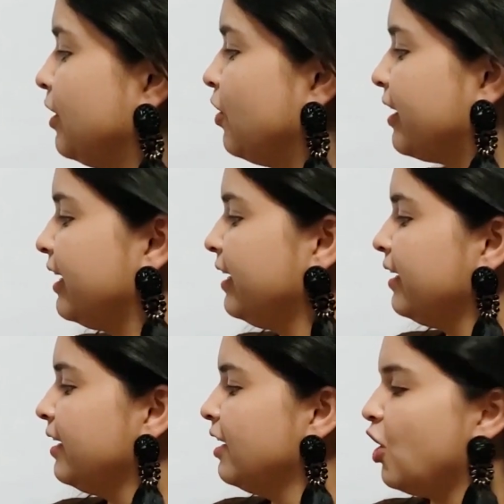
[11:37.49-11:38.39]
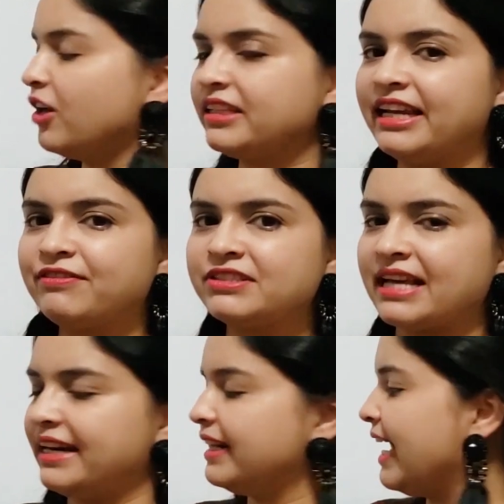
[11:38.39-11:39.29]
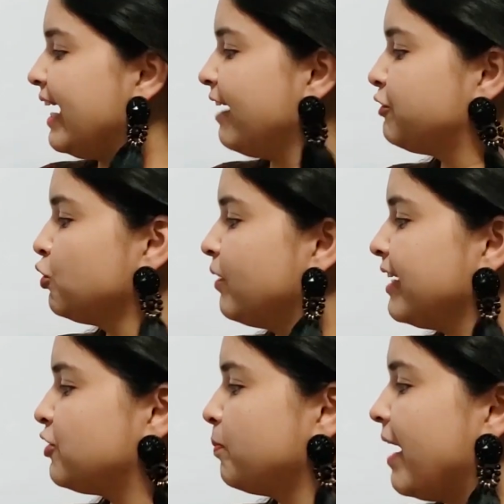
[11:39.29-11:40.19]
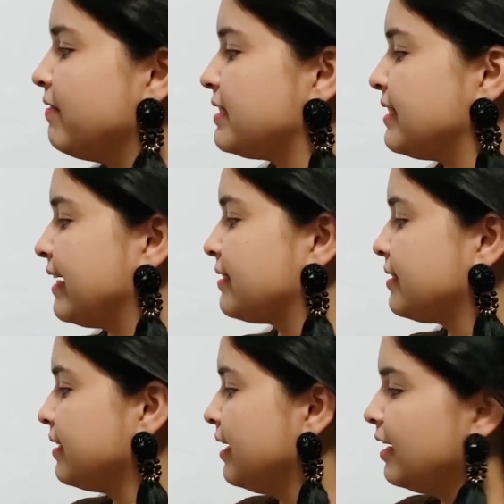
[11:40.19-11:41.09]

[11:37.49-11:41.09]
Okay. On the left side, I have 2 raised to power 6.